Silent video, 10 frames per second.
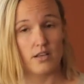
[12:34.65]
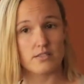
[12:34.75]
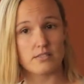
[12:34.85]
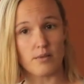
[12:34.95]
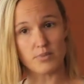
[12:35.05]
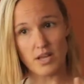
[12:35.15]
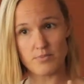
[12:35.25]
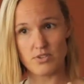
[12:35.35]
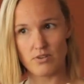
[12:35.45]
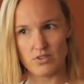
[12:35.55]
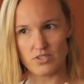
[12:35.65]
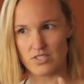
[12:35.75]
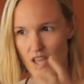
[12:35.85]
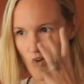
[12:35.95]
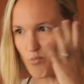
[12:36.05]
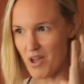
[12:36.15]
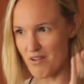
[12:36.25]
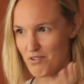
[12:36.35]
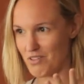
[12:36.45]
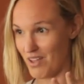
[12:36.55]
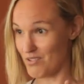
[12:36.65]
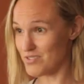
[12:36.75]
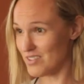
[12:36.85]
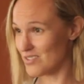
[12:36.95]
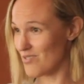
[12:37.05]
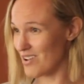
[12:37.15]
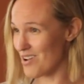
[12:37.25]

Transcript: Sometimes you can just tell by everything else that's going